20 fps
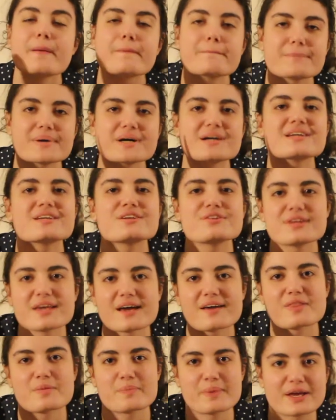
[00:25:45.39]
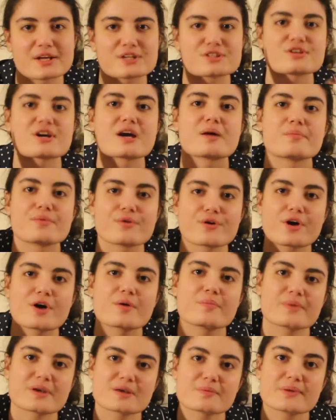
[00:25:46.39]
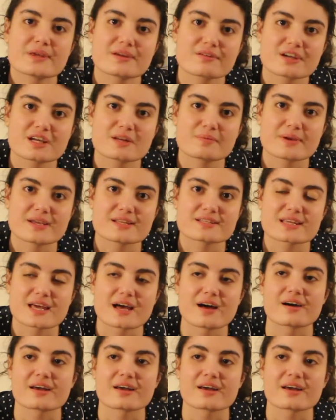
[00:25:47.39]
But you get the picture. I'm not a big period piece gal,